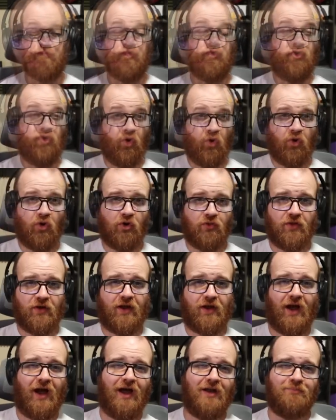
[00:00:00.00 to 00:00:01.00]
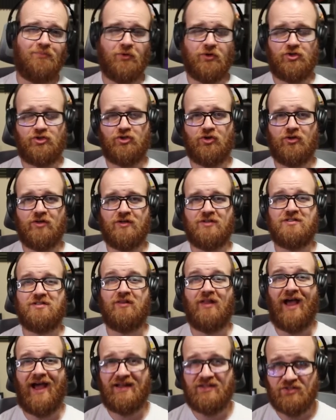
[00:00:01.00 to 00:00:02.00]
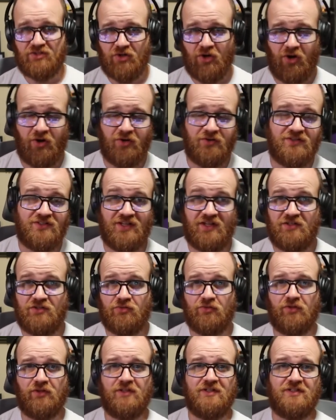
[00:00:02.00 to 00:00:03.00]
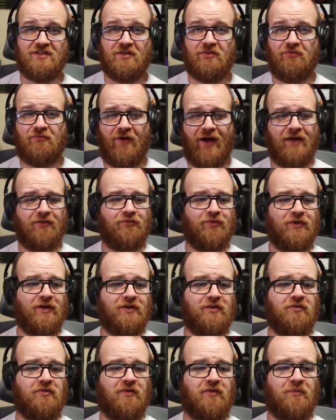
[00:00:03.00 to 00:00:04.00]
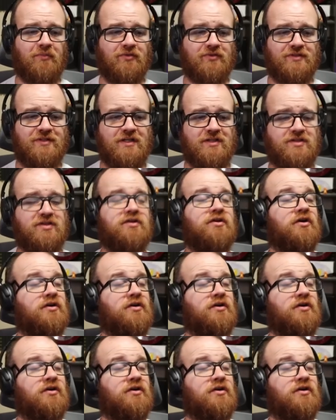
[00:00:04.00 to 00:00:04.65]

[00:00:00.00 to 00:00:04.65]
Gorr the God Butcher is the last card set to release in the 5-week November season,